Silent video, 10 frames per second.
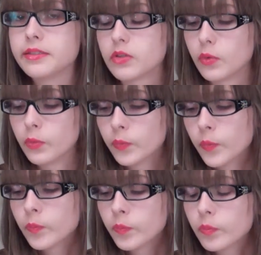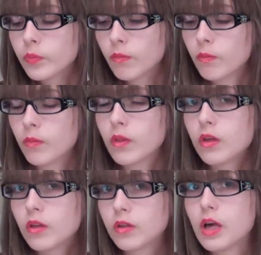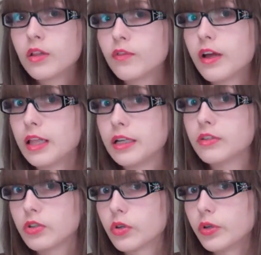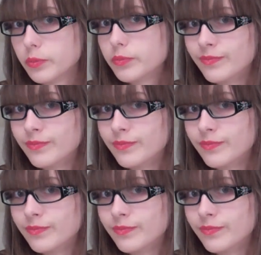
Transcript: So colored fine liners are good.